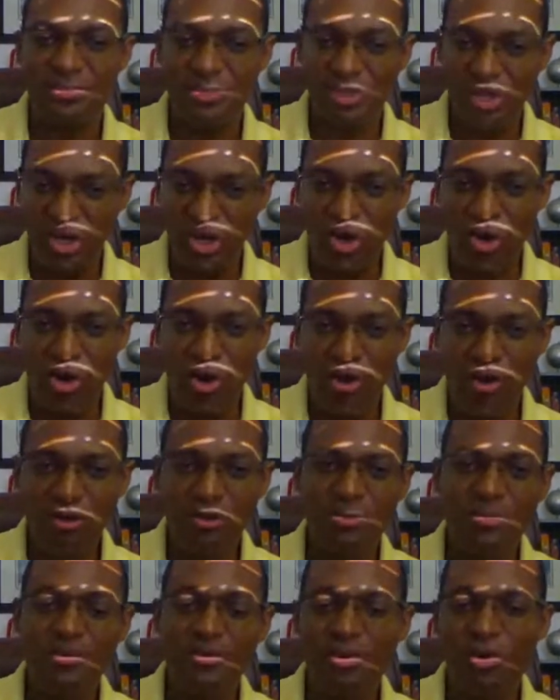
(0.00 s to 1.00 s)
the
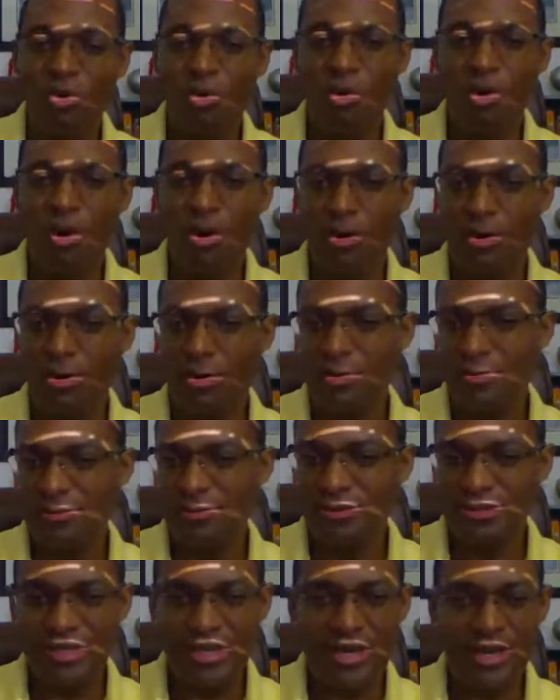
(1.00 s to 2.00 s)
law or
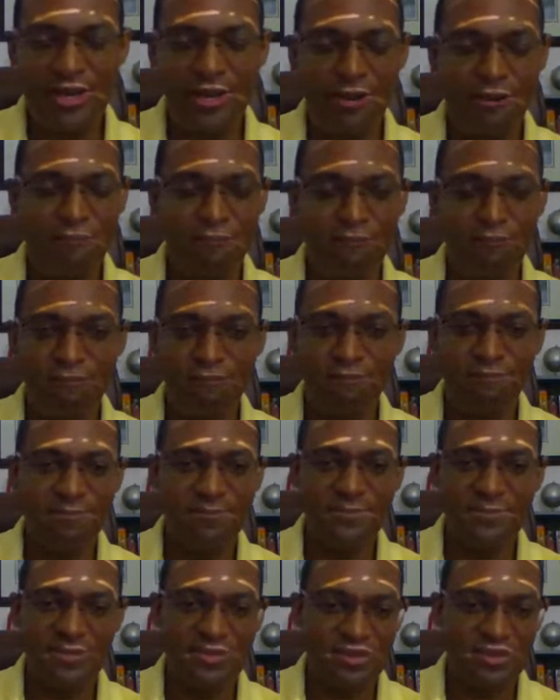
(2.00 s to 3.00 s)

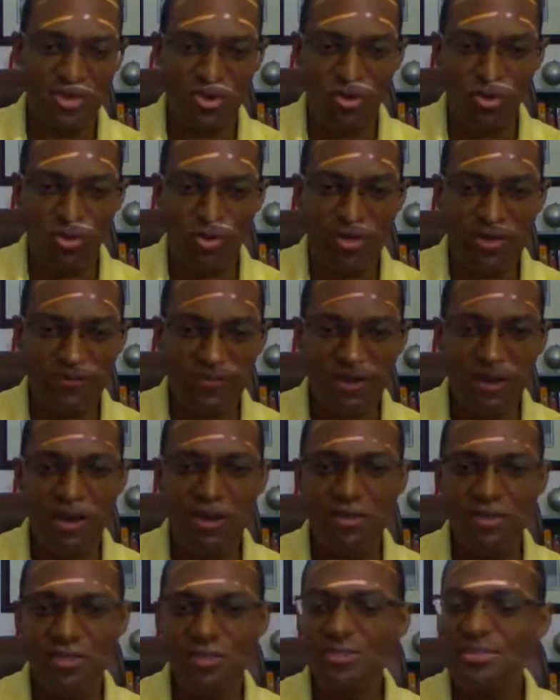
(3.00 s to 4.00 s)
the code of
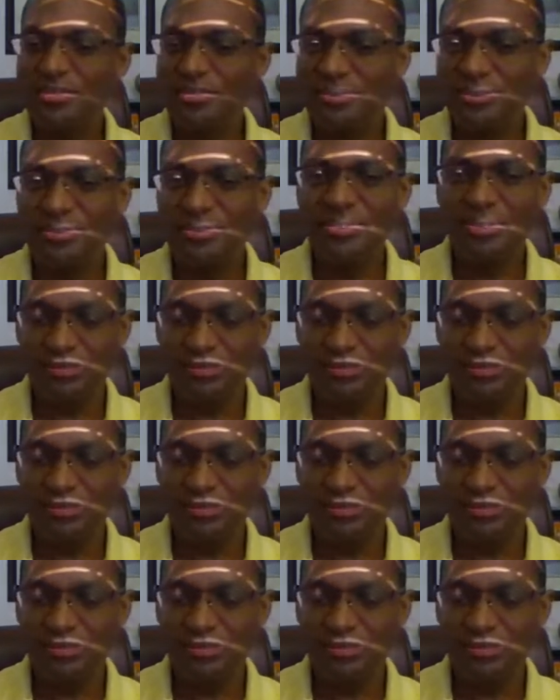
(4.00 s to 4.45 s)
conduct.